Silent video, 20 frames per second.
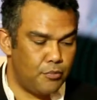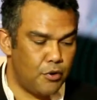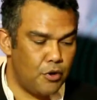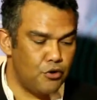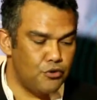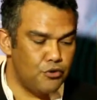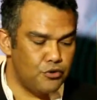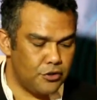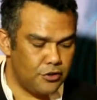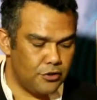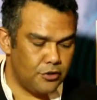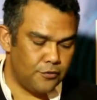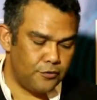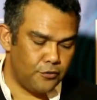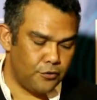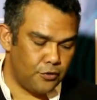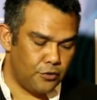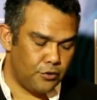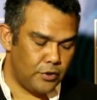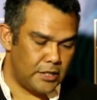poses
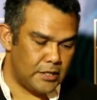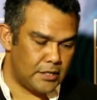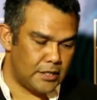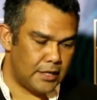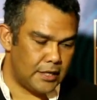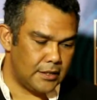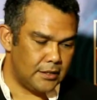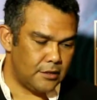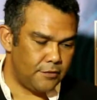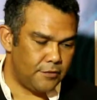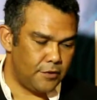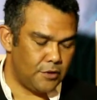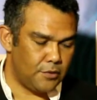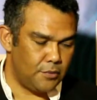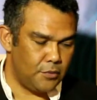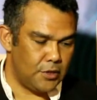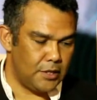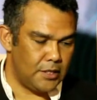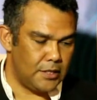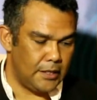for a scientific
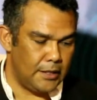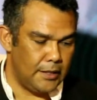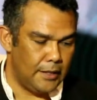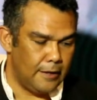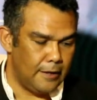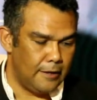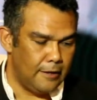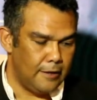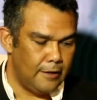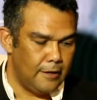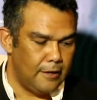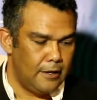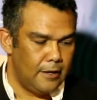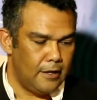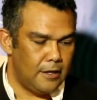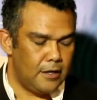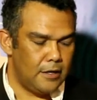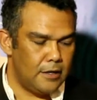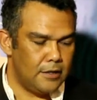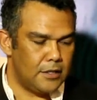community.
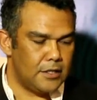Uh,